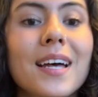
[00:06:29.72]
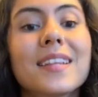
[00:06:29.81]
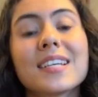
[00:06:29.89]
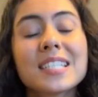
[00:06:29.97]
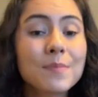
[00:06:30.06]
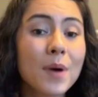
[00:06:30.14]
The
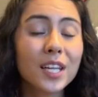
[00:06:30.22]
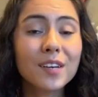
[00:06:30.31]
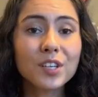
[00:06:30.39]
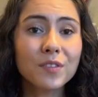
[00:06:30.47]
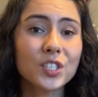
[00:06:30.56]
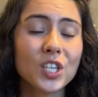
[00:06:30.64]
smell of
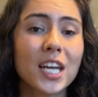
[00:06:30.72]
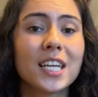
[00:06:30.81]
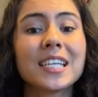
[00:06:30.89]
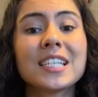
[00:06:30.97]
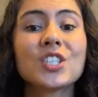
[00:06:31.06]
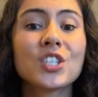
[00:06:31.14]
your vagina
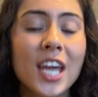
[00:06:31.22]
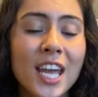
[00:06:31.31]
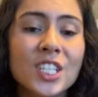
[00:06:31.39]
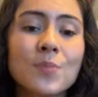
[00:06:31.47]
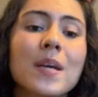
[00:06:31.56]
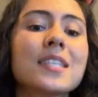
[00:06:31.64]
can
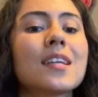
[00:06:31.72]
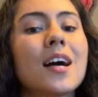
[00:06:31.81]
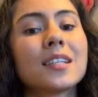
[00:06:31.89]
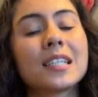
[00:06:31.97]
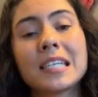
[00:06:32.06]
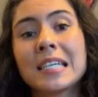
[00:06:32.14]
change based
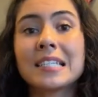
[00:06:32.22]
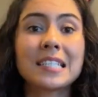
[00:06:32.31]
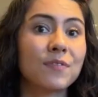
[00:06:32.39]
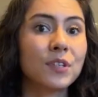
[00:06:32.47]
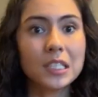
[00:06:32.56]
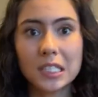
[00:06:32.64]
on the
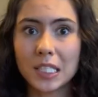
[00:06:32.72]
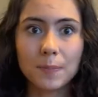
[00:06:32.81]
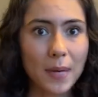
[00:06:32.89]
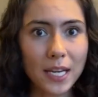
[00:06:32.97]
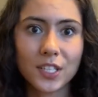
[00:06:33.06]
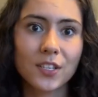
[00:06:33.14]
different good
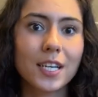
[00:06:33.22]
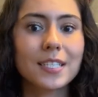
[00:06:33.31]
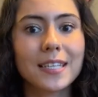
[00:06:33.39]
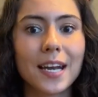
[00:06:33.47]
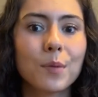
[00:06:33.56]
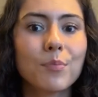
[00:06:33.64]
bacteria
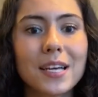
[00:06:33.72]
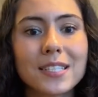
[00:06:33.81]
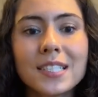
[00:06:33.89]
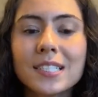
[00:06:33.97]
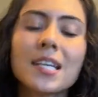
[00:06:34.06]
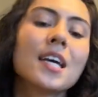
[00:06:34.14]
that are
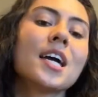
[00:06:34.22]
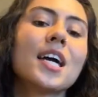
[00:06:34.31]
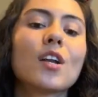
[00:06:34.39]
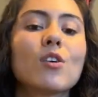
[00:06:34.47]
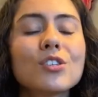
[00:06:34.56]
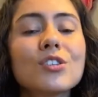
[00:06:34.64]
present. It
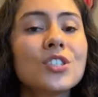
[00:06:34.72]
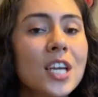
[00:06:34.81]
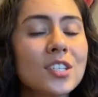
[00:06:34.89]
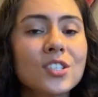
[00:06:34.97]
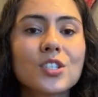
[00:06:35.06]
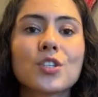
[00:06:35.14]
also
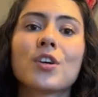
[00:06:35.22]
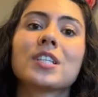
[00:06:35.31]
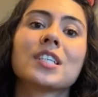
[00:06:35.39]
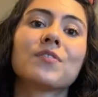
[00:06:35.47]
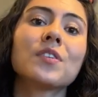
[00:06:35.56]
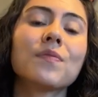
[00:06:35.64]
changes during
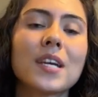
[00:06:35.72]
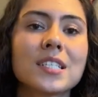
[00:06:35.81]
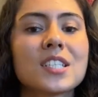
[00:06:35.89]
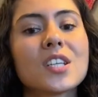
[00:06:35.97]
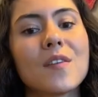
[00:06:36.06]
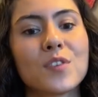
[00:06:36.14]
different
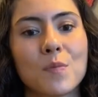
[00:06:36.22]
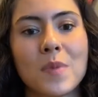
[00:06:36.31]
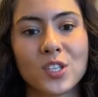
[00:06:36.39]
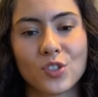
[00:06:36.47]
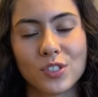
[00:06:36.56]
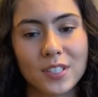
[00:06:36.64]
phases of your
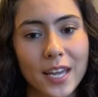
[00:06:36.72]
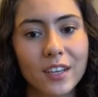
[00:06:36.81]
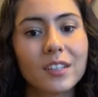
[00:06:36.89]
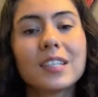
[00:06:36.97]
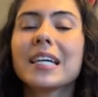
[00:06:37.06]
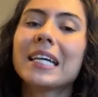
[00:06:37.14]
menstrual
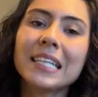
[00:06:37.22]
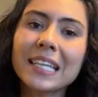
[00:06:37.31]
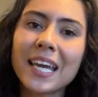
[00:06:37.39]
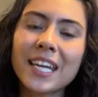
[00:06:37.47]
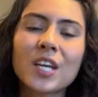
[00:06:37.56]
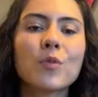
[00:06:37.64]
cycle,
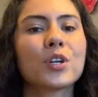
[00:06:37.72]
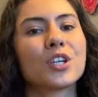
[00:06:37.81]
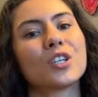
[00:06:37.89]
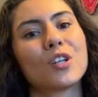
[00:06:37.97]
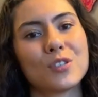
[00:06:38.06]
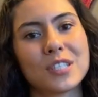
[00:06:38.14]
indicating when you're
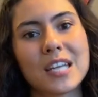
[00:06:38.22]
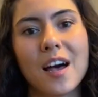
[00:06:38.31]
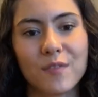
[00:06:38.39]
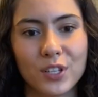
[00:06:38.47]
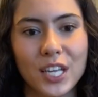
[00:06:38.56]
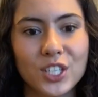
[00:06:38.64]
close to
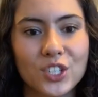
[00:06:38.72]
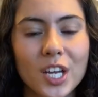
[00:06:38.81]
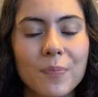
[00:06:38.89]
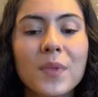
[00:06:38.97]
ovulation.